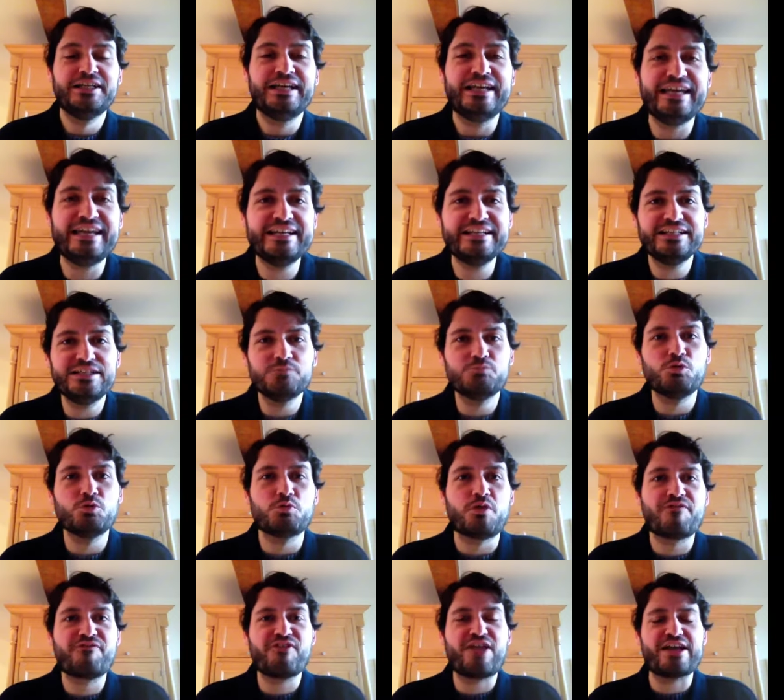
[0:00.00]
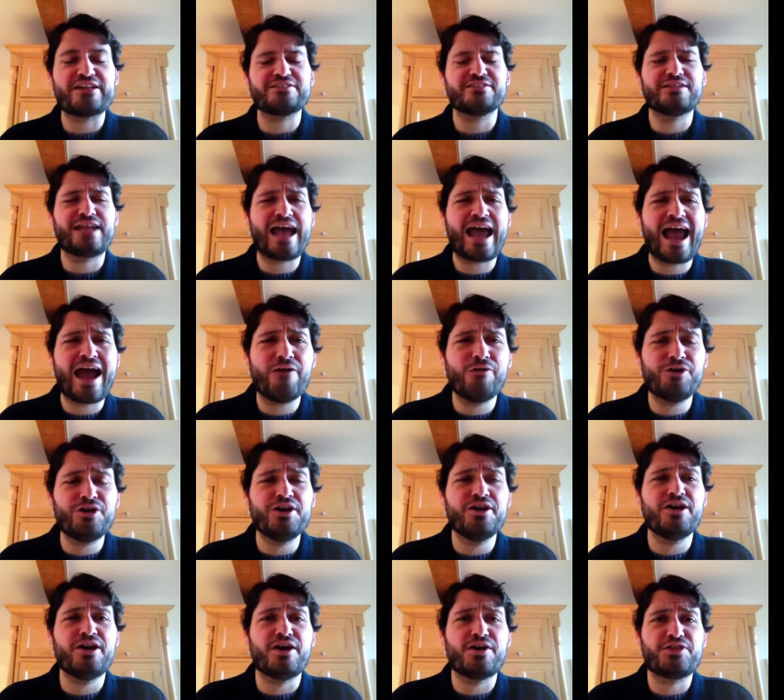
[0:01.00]
England will reflect on how on
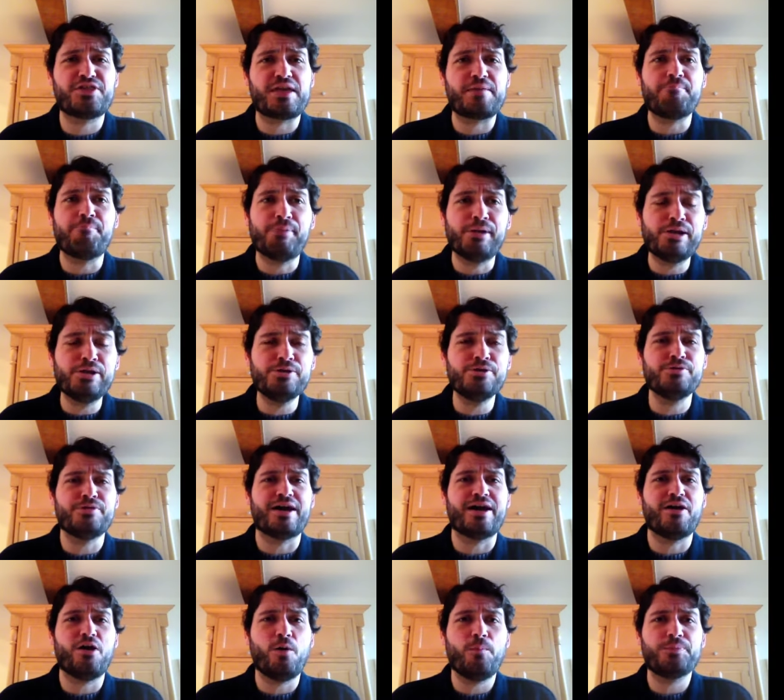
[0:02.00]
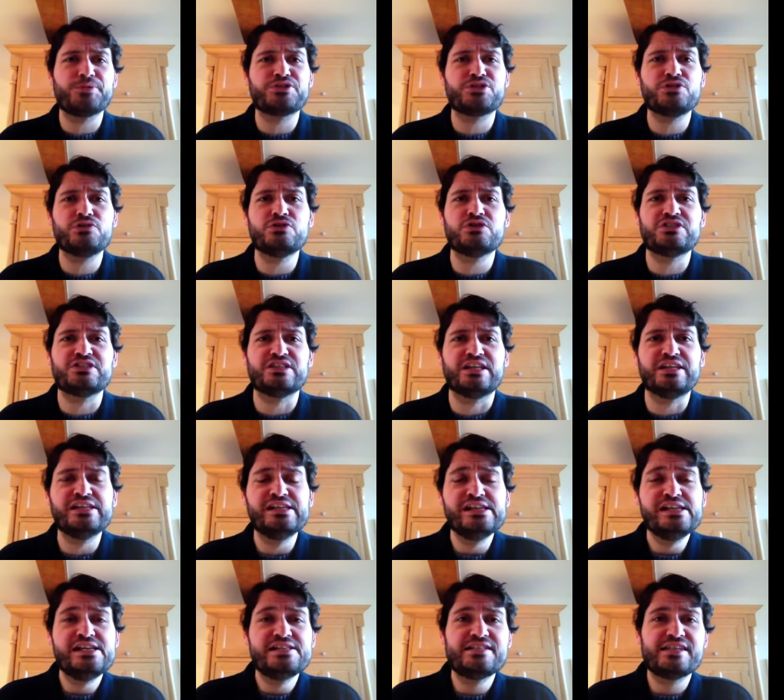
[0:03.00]
earth they blew that opportunity
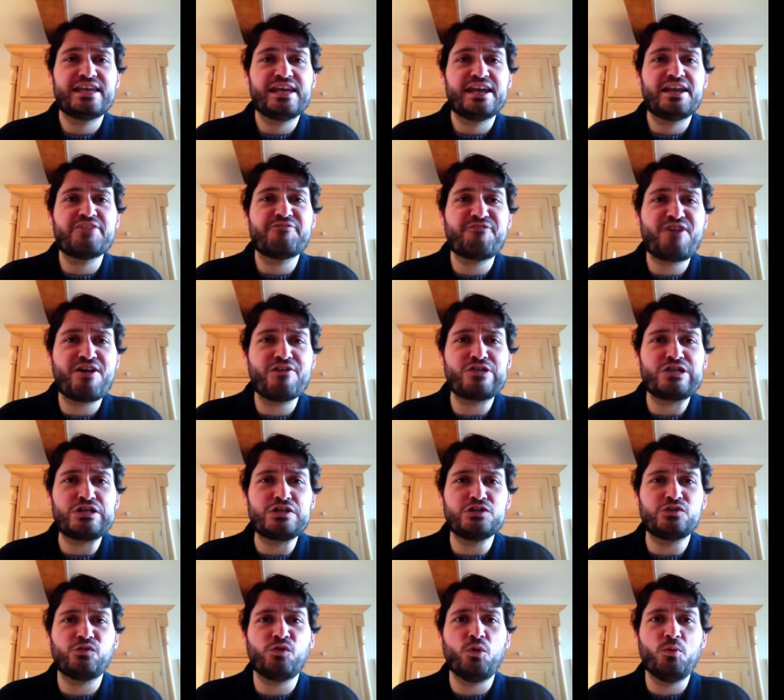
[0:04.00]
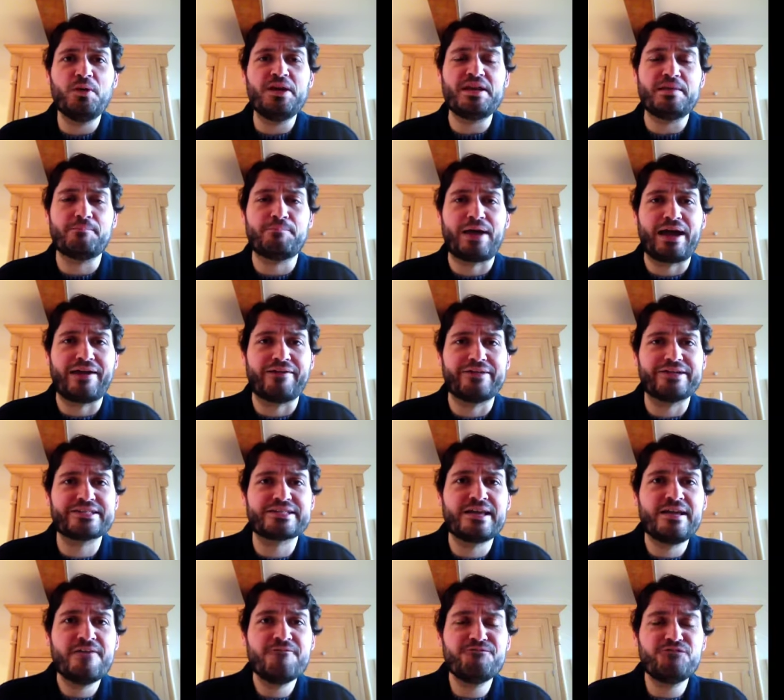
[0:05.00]
to get a very useful win in Paris.
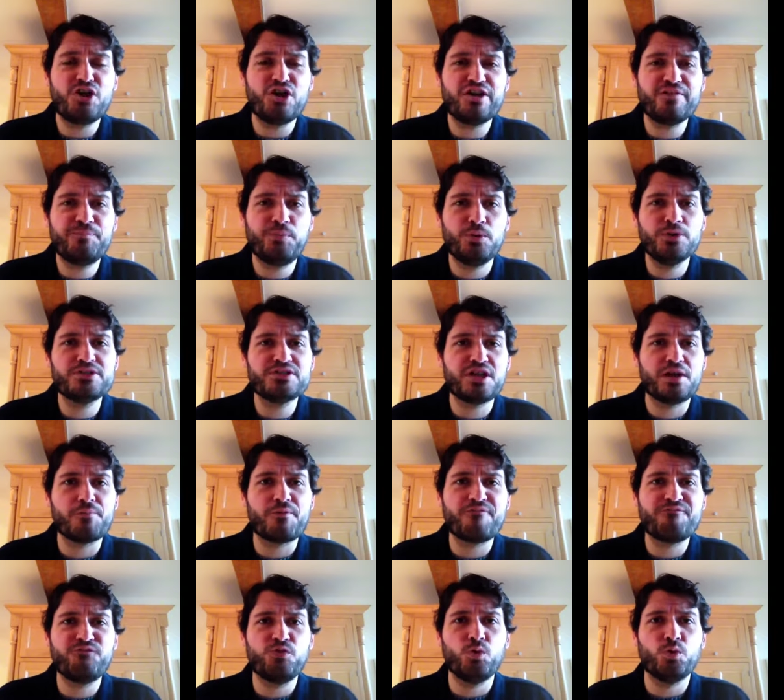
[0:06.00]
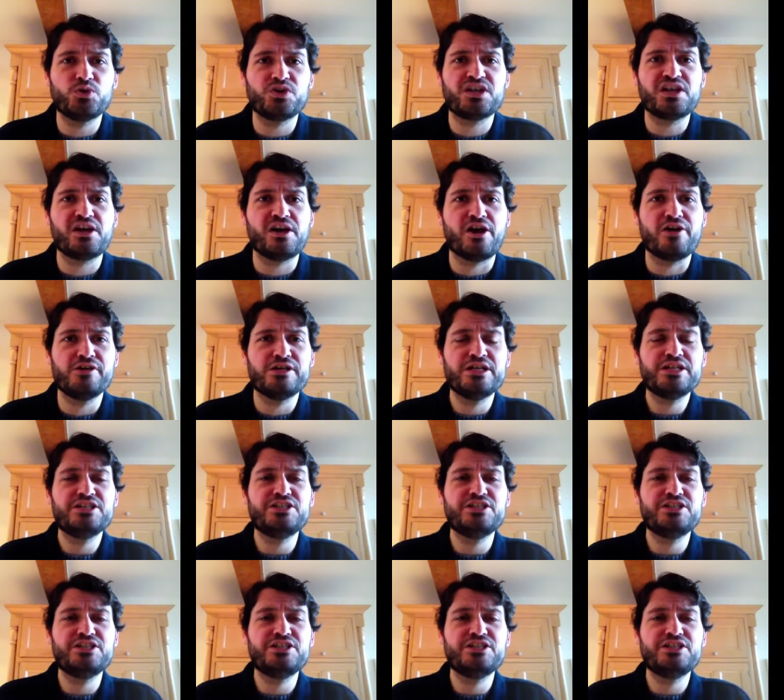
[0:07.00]
Five points up with four to go.